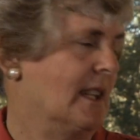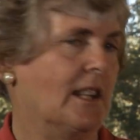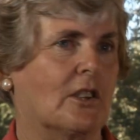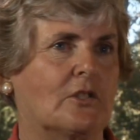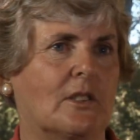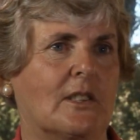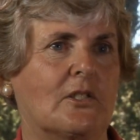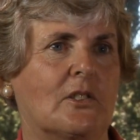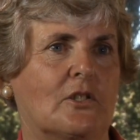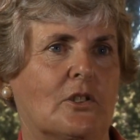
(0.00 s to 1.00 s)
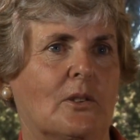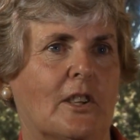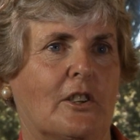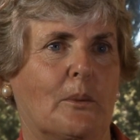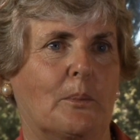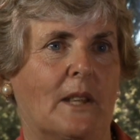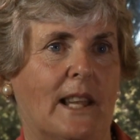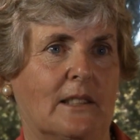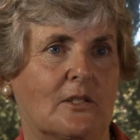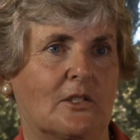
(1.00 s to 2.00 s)
here to listen to their
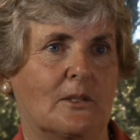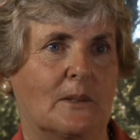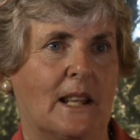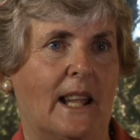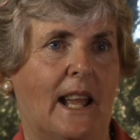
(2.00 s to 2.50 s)
complaints.